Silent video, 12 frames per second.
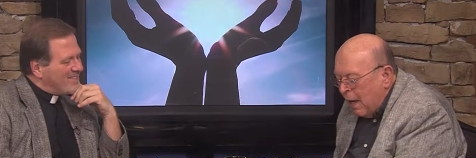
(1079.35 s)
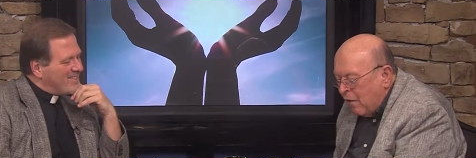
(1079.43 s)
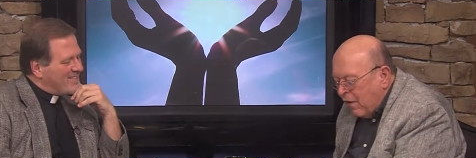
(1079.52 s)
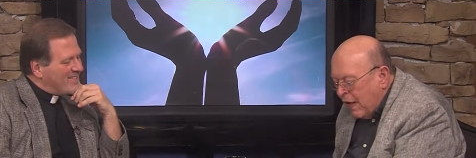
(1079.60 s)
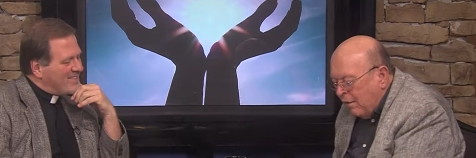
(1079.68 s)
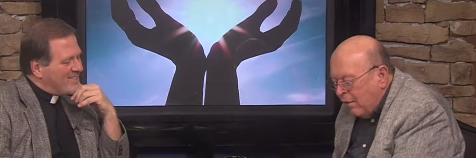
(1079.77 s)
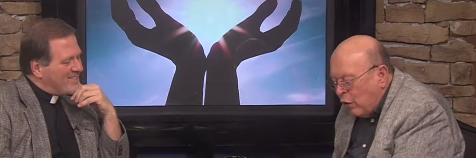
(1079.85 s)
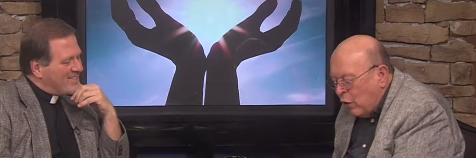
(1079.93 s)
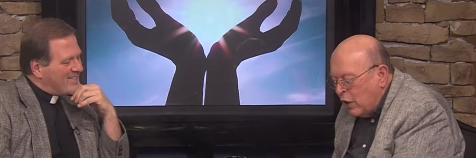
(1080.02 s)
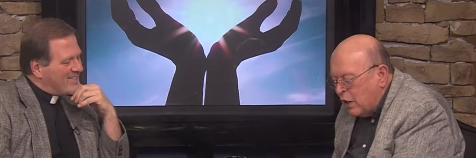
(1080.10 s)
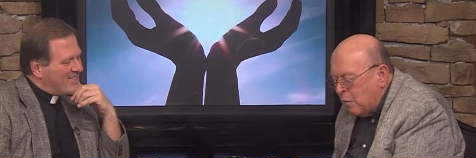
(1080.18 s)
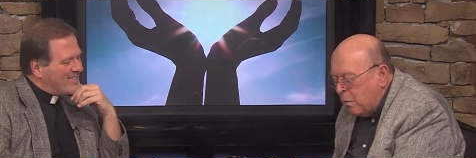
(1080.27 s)
Speaker 1: of
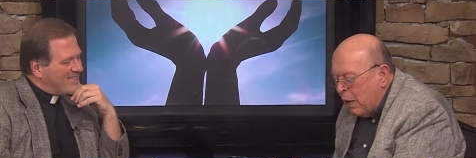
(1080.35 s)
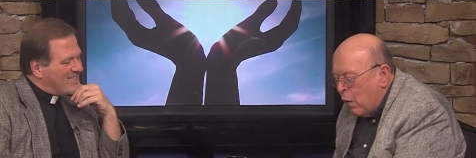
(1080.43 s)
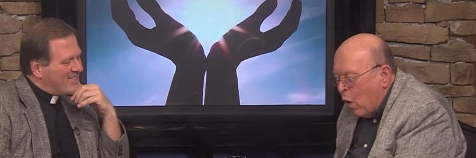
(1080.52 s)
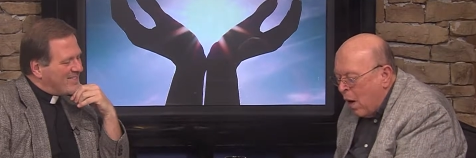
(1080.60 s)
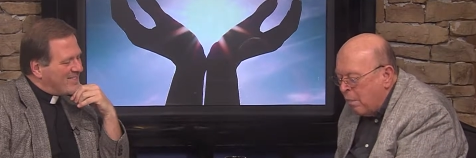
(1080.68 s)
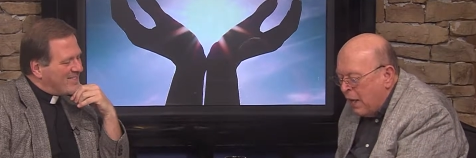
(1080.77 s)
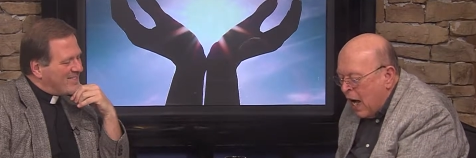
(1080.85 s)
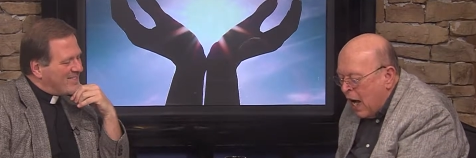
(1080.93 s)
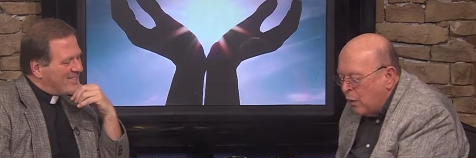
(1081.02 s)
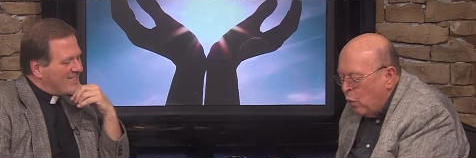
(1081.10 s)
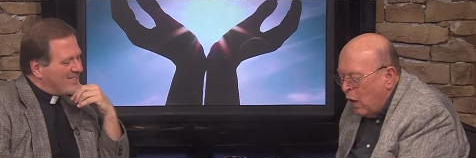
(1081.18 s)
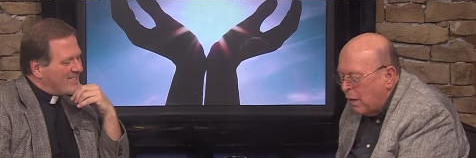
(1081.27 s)
influence
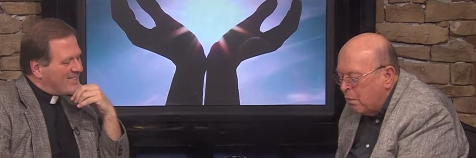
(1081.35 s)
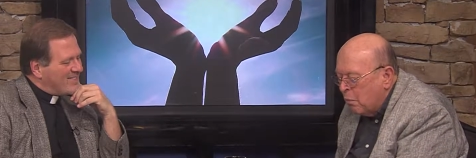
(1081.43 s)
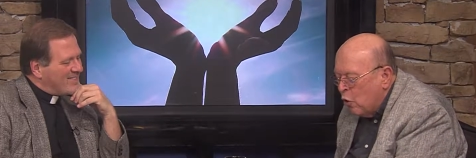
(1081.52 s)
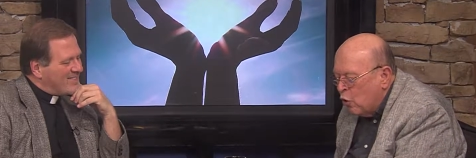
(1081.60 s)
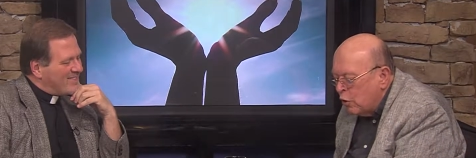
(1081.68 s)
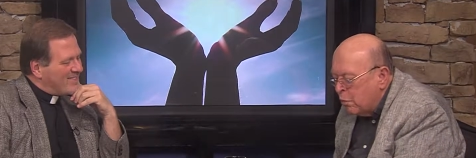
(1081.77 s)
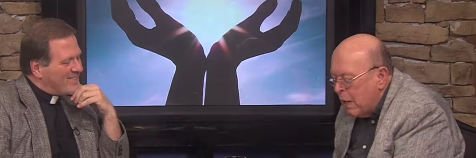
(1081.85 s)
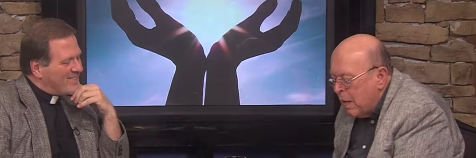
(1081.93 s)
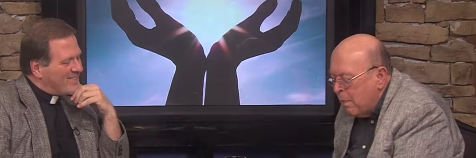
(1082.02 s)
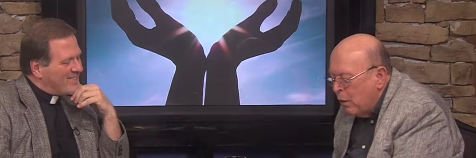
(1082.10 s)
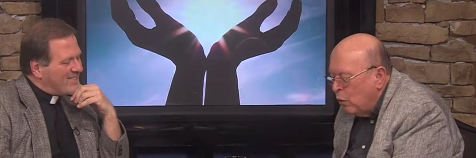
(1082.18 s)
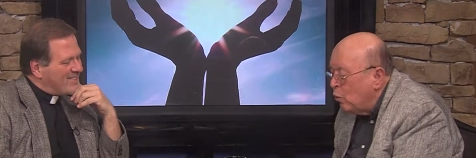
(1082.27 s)
beyond what most
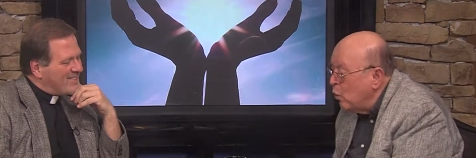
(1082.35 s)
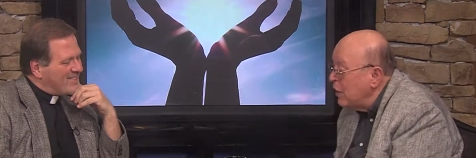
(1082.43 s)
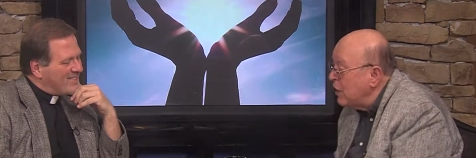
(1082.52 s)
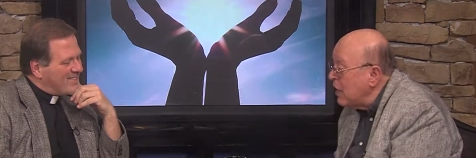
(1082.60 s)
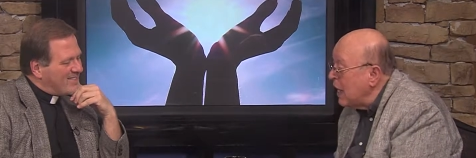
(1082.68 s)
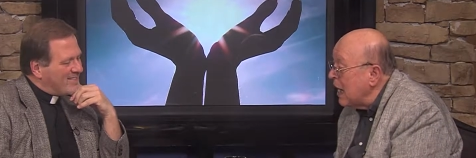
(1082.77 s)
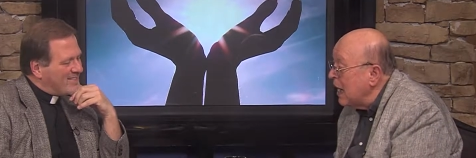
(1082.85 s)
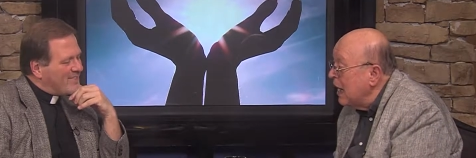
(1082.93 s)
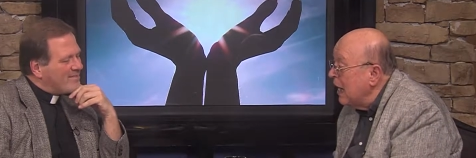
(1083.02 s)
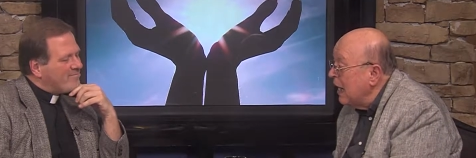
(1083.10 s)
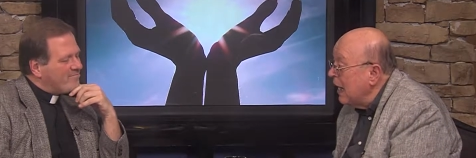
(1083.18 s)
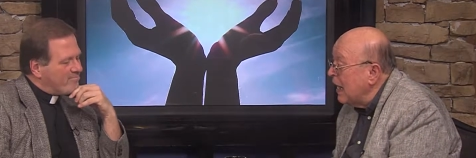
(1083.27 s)
people would see
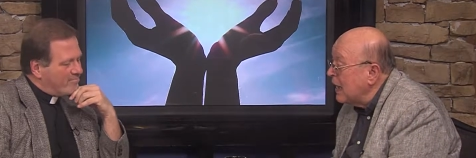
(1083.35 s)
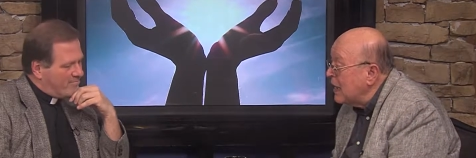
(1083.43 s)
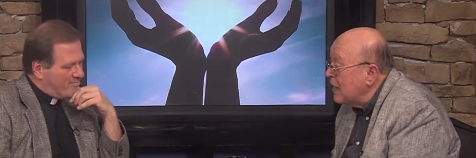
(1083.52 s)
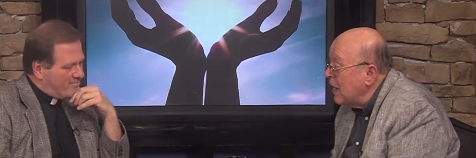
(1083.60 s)
in a